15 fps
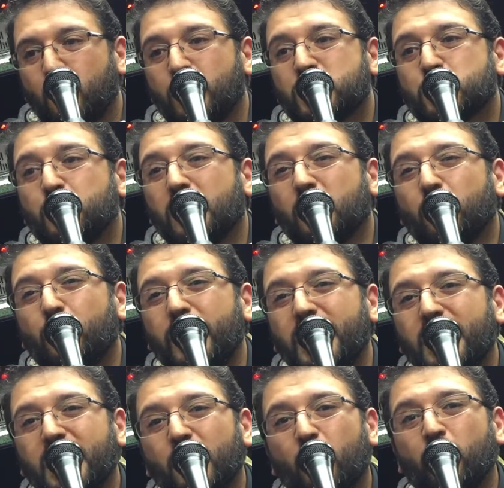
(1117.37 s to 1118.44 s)
which will
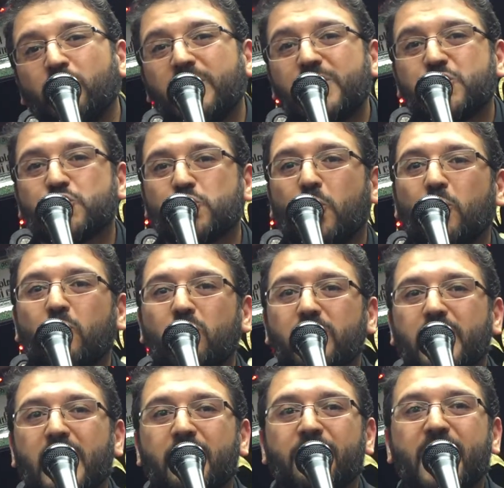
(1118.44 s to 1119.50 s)
really only
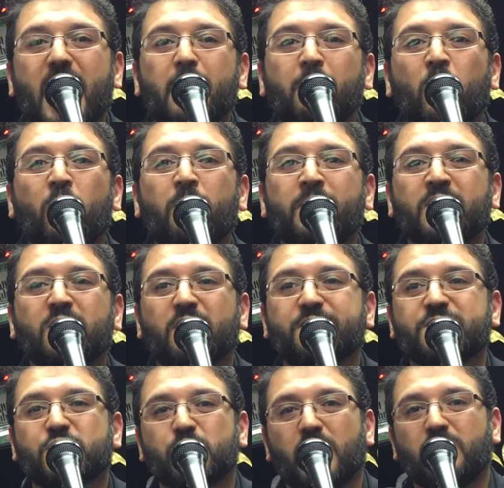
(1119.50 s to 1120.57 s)
show in that moment
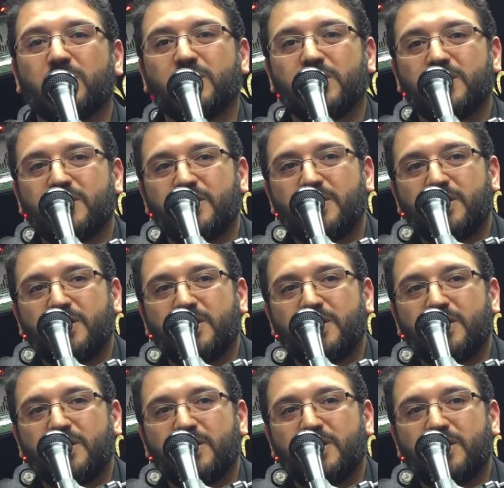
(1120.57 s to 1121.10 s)
of struggle.